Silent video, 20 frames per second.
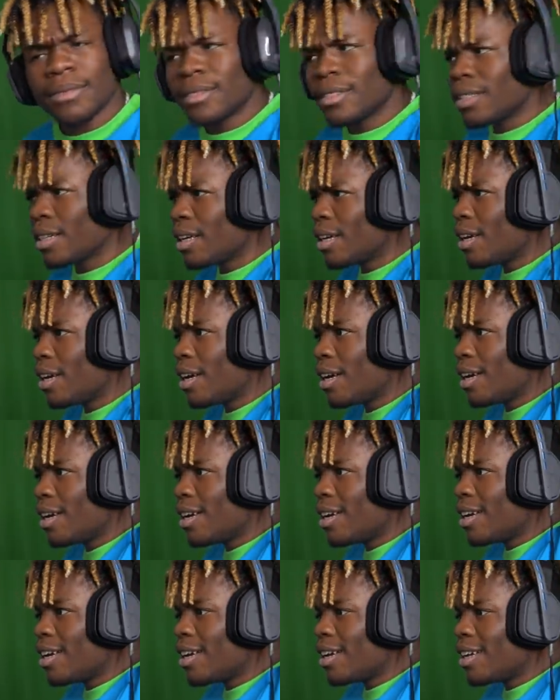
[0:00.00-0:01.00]

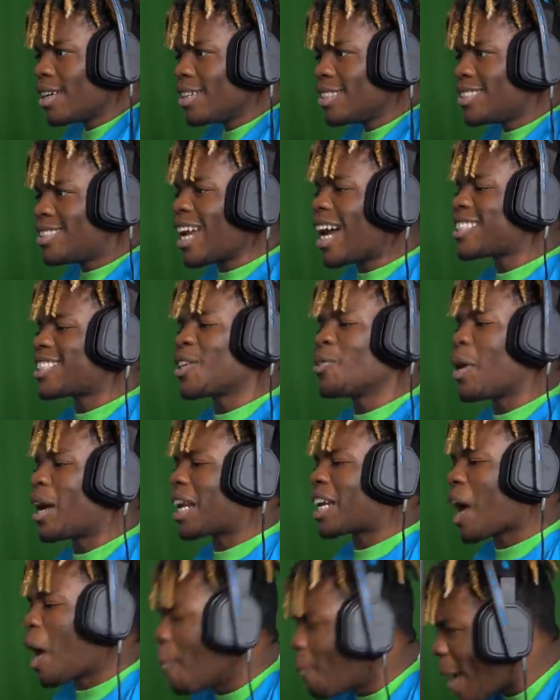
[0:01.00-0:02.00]
no. Hey, Justin, you gotta
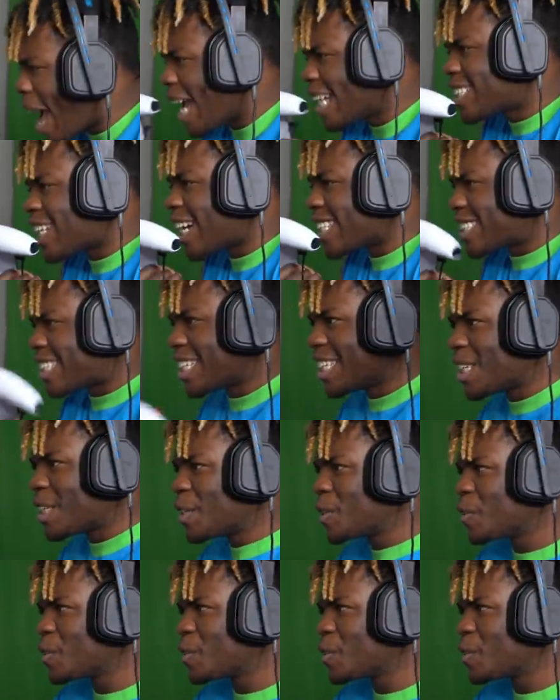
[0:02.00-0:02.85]
come back, Justin.